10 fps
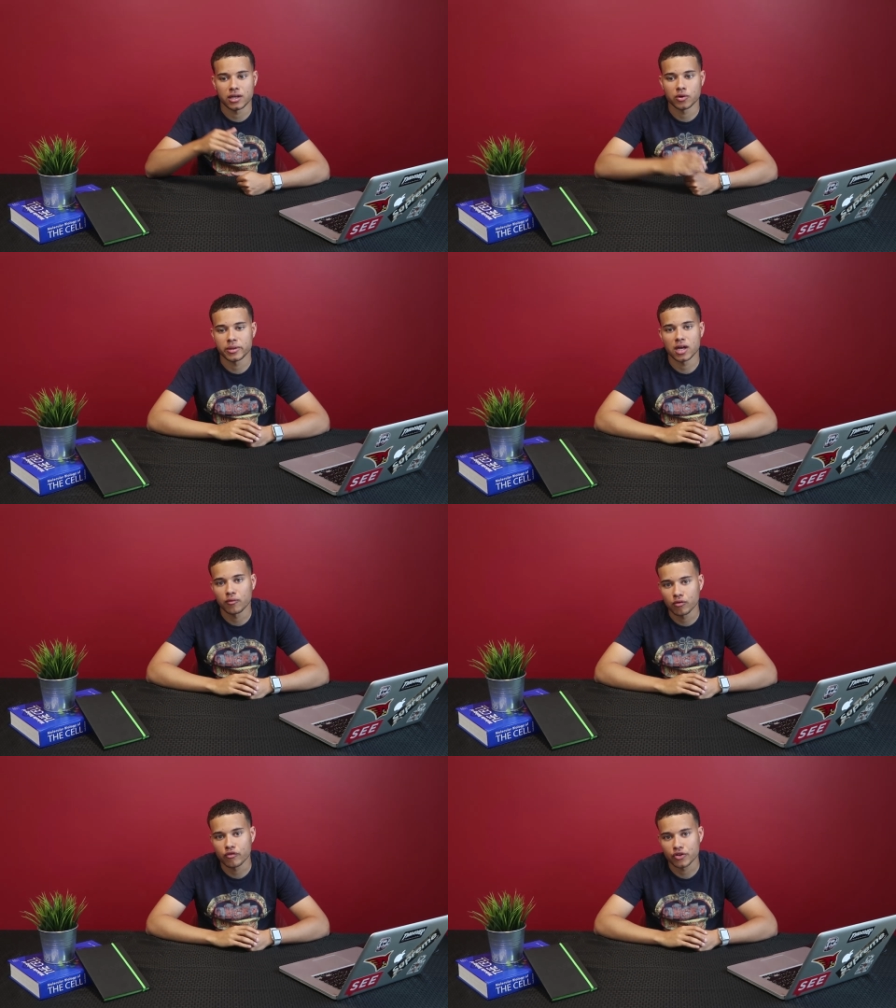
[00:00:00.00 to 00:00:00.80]
it'll be
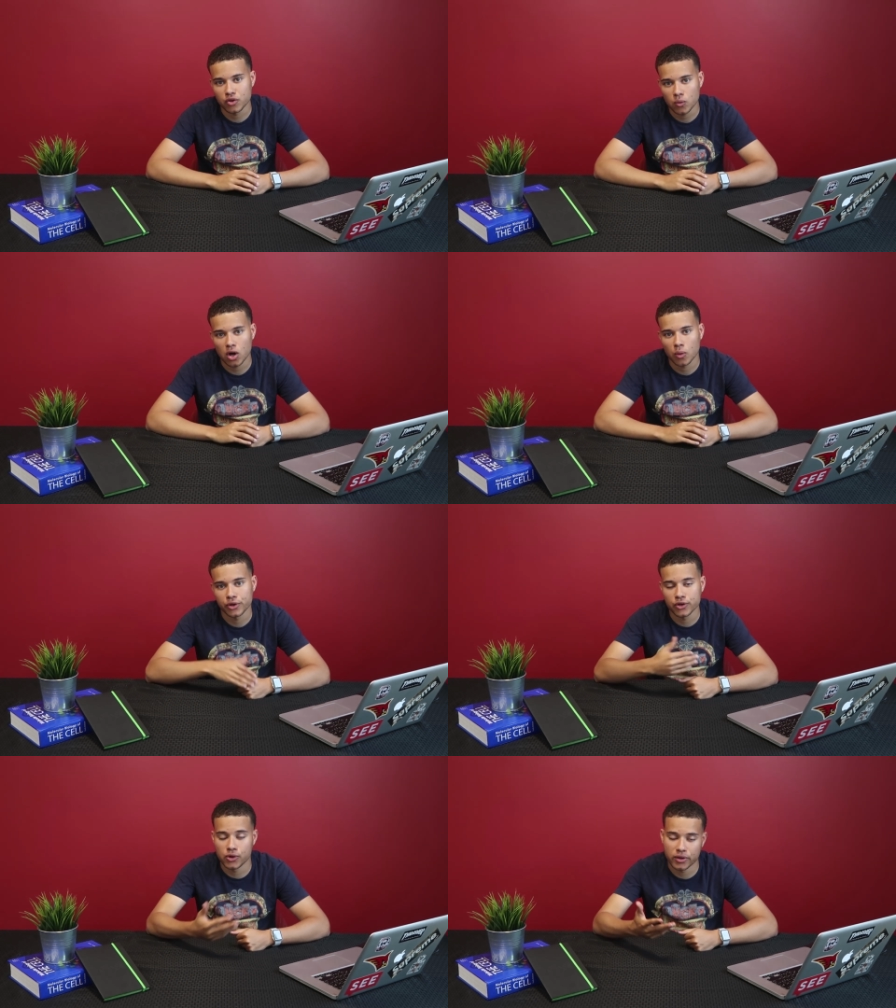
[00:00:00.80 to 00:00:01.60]
helpful for you all
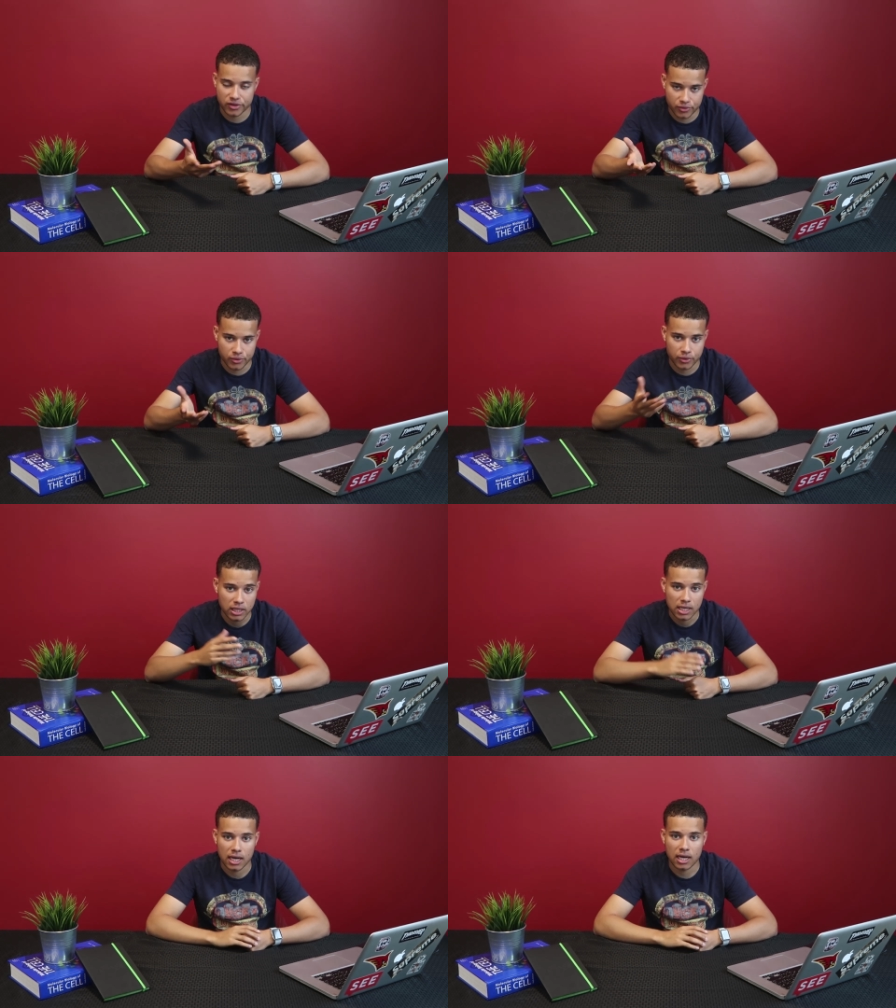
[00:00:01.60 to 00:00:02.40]
when you're going through
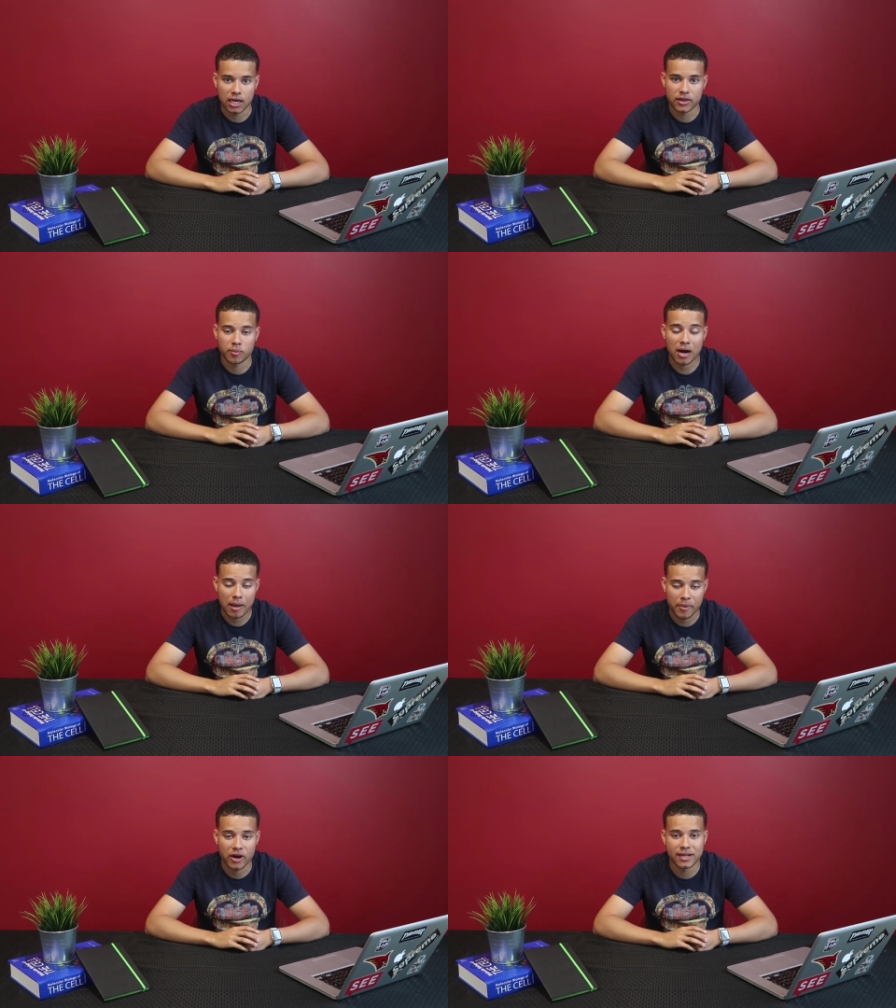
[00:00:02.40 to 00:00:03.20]
the
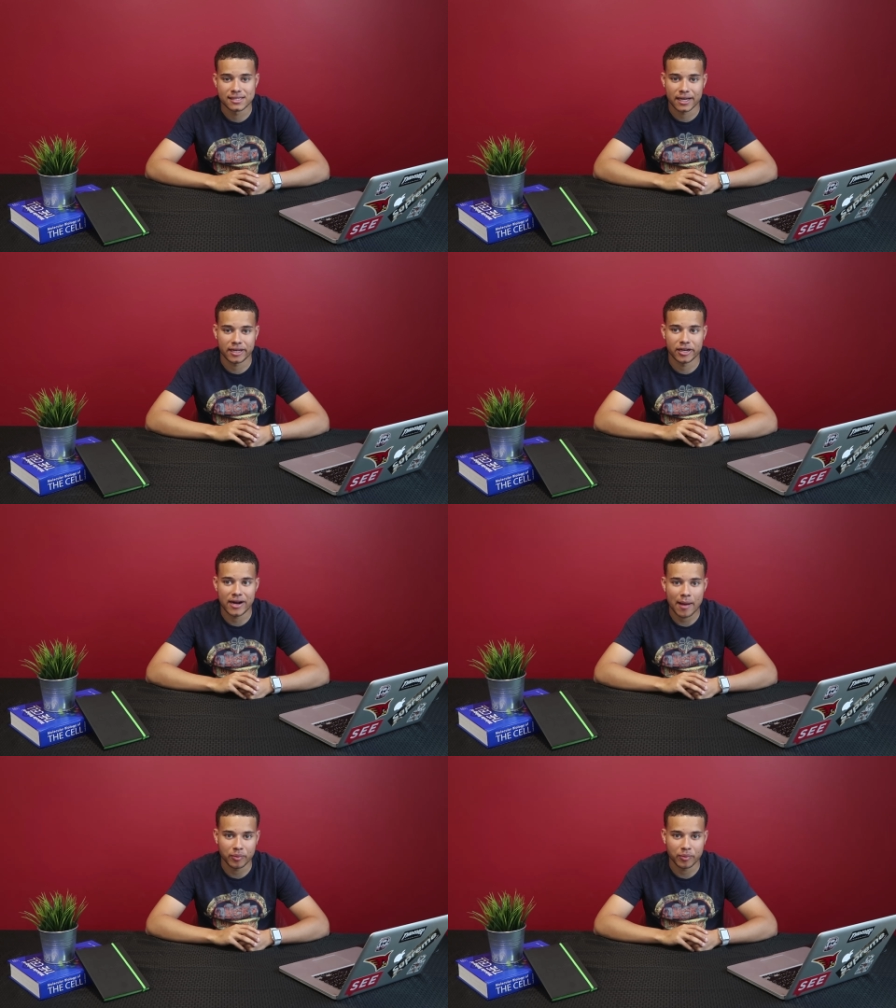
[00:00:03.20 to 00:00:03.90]
primary and secondary